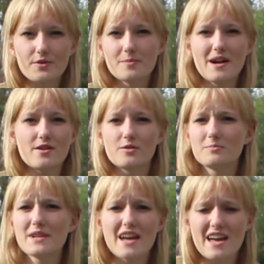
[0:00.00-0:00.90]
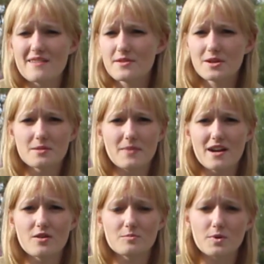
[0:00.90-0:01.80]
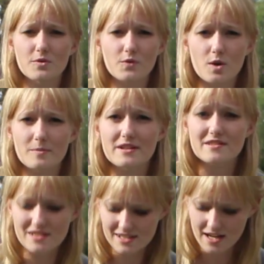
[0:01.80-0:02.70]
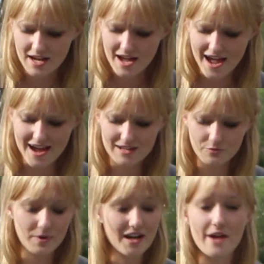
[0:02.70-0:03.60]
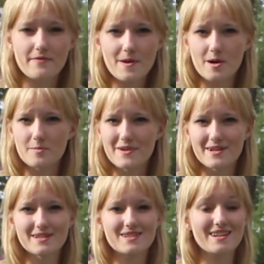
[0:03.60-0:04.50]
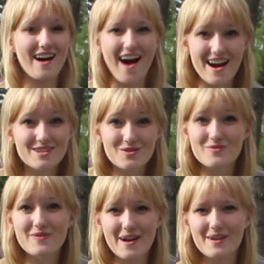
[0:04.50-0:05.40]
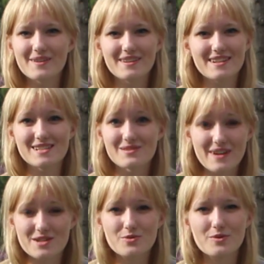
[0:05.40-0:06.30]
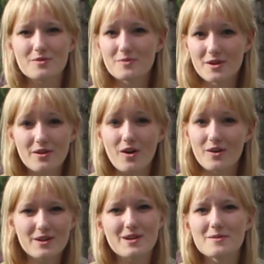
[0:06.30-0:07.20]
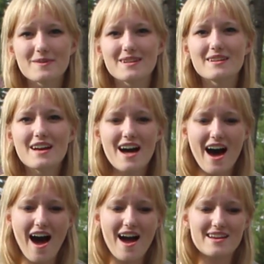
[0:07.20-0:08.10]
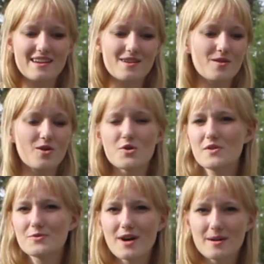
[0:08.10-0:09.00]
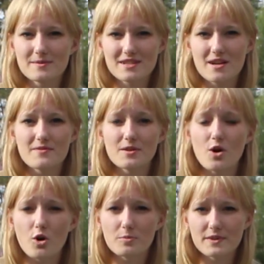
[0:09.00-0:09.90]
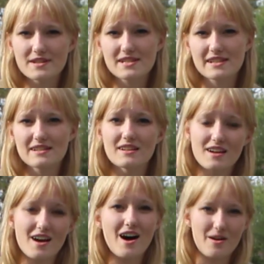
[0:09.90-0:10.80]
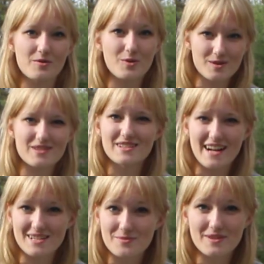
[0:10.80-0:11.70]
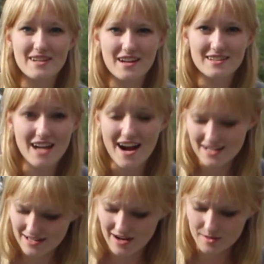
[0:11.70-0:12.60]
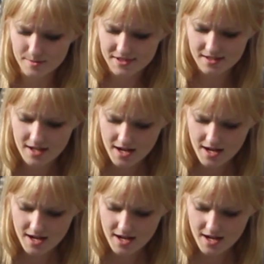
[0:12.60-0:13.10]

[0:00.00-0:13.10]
through my own behavior and my own performance. And when I fail, because I do fail, it's eventual, we're all human, I get overwhelmed and I feel hopeless. And of course, that's when the anxiety comes.